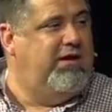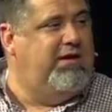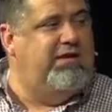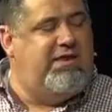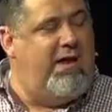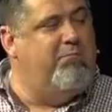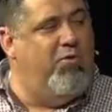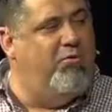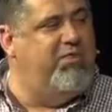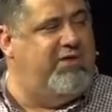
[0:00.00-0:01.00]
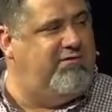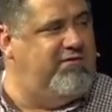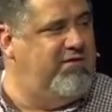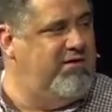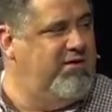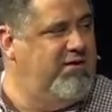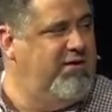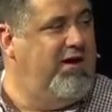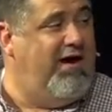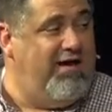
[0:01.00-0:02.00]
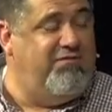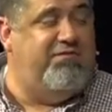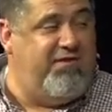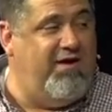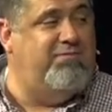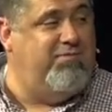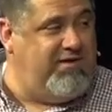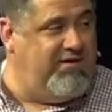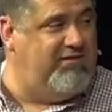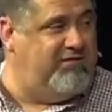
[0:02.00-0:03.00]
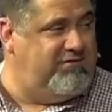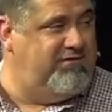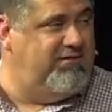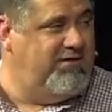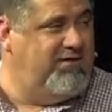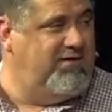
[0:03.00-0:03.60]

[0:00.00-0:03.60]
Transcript: And in that moment, I find peace.